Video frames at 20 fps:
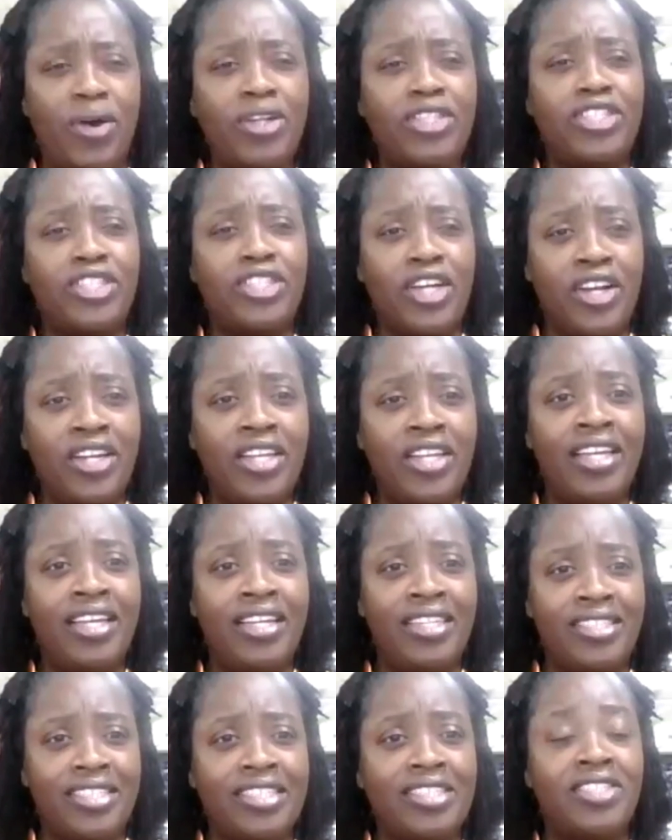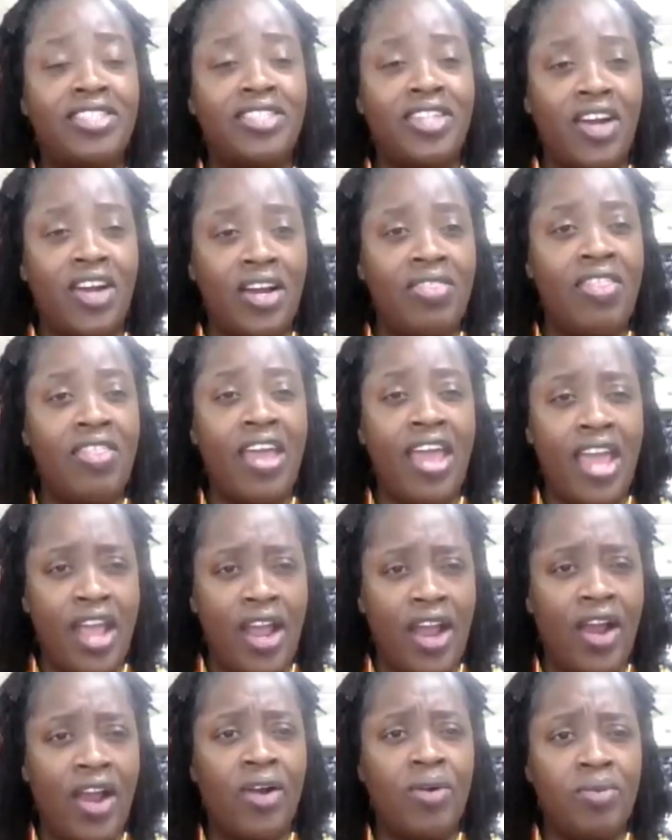your journey to start
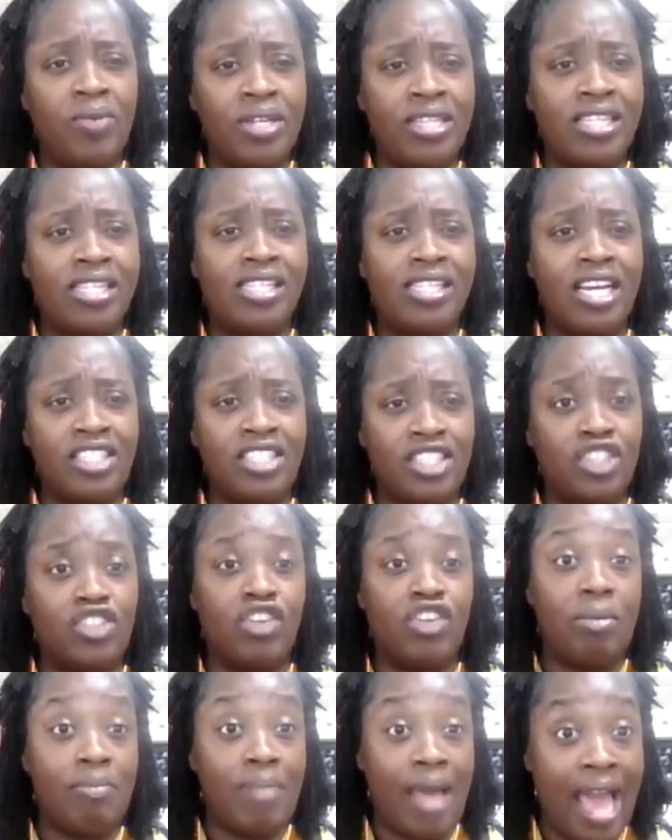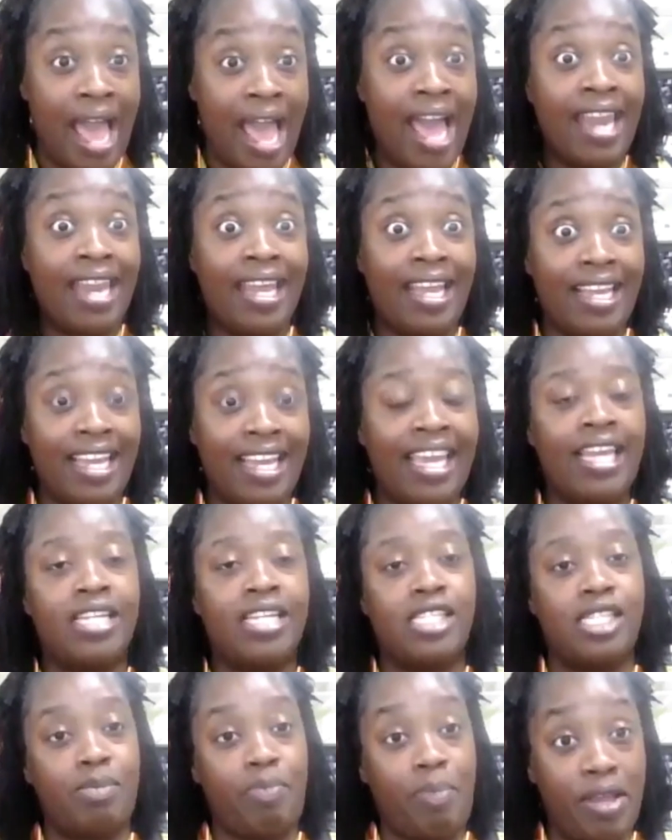there with such a traumatic
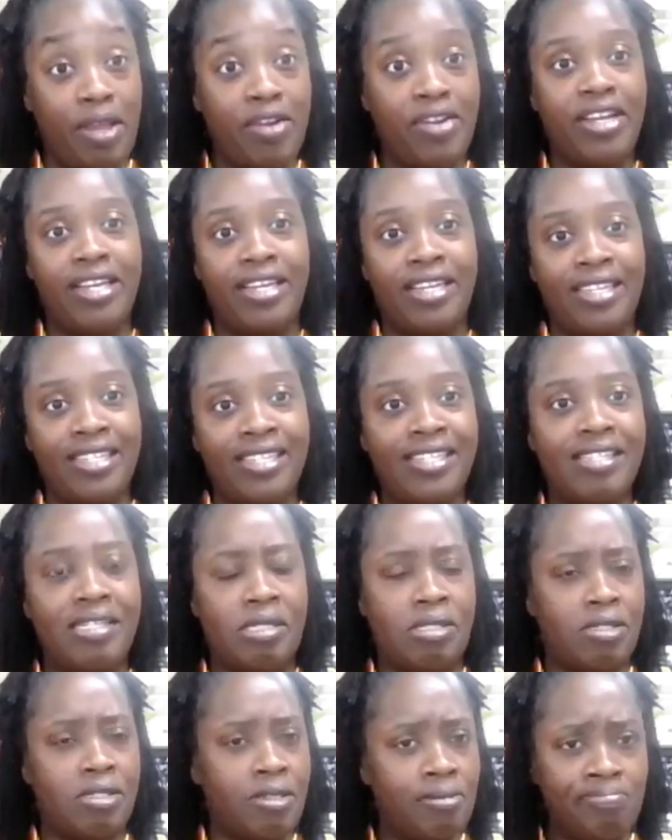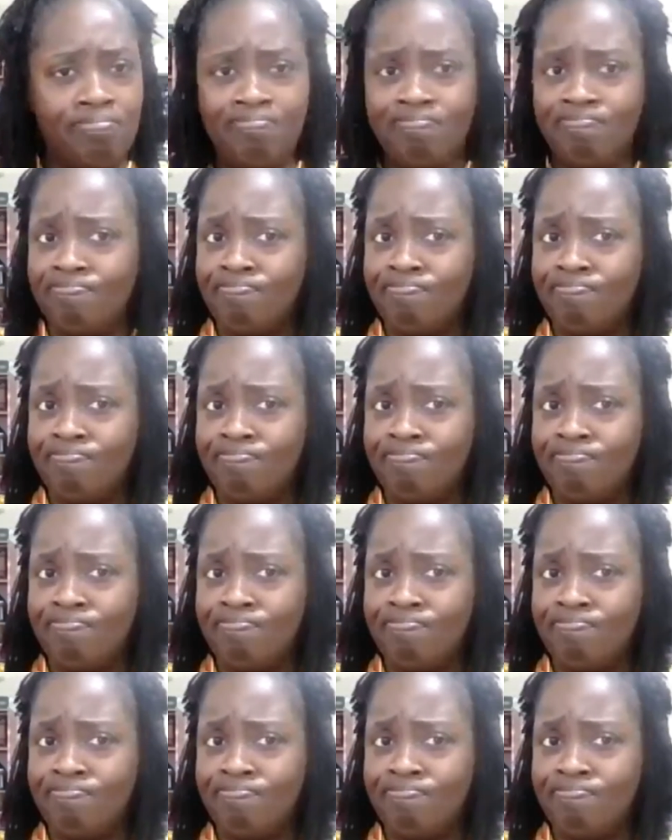experience,